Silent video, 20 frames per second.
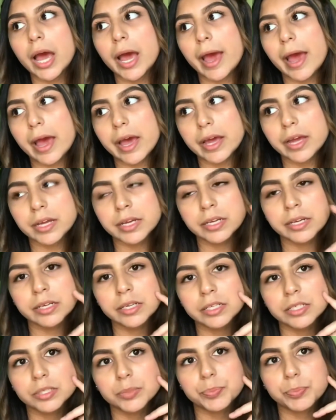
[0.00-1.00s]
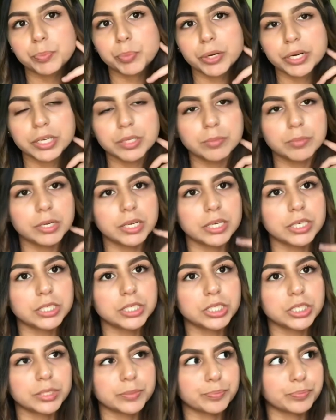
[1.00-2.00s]
and pretty
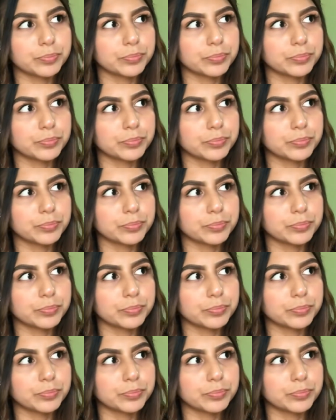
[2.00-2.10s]
much